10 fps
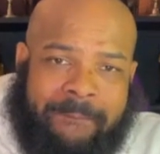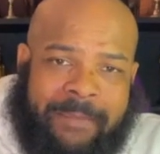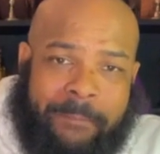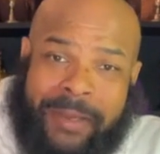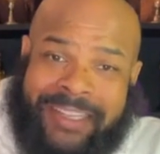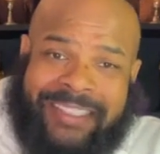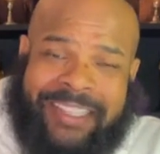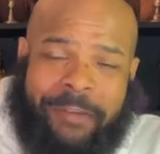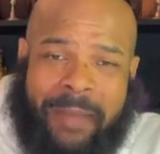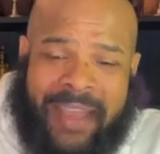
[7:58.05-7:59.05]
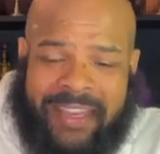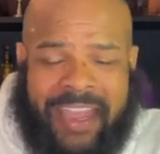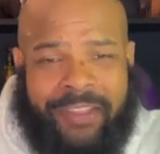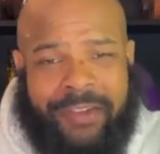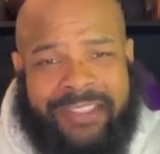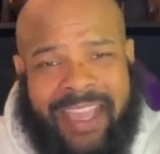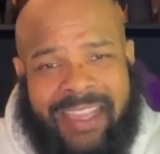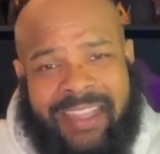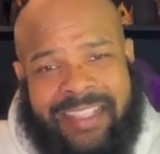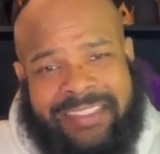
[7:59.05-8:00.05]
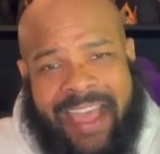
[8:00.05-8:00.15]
and putting yourself back together daily?